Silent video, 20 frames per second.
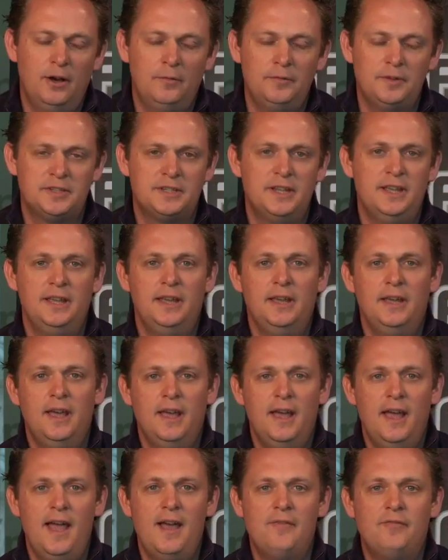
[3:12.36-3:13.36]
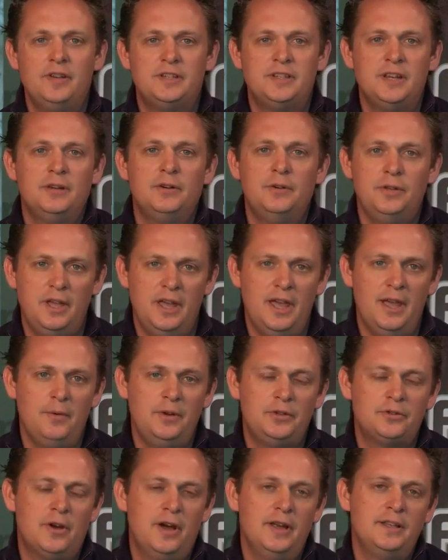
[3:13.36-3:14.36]
Obviously, every single year
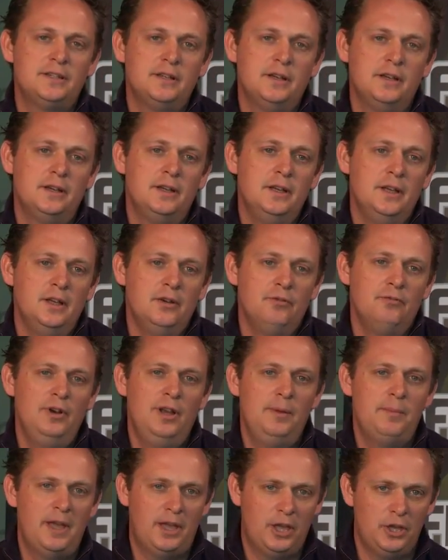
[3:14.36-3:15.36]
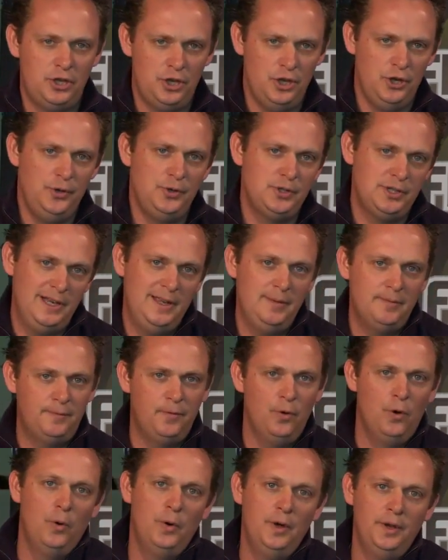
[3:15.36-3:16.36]
we try to really make a huge leap
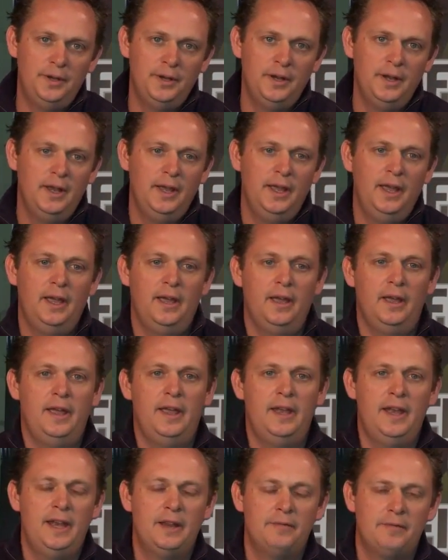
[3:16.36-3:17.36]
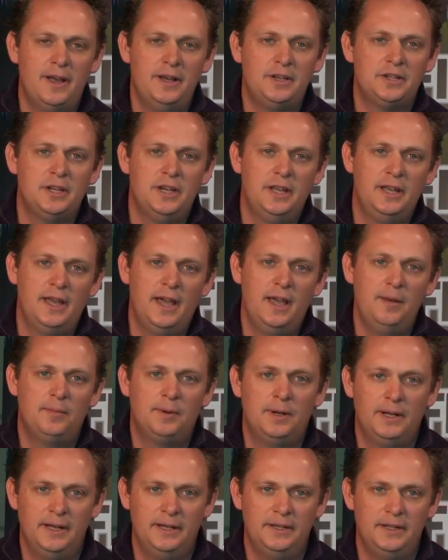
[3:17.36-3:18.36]
forward in innovation in
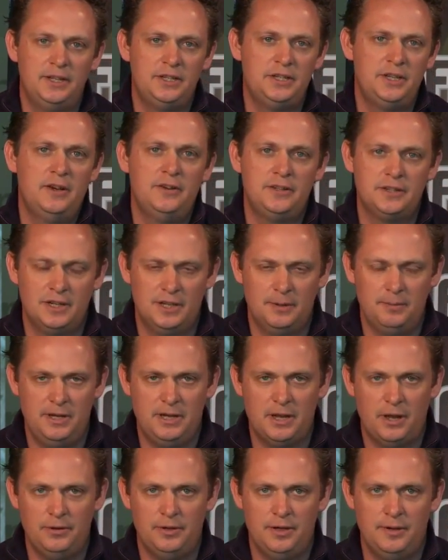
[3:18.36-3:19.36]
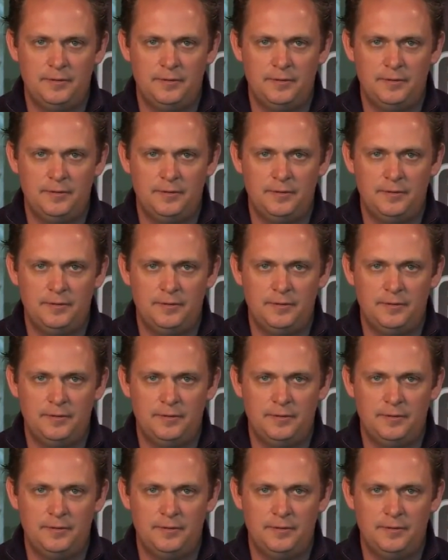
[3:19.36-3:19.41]
gameplay, and this year is going to be no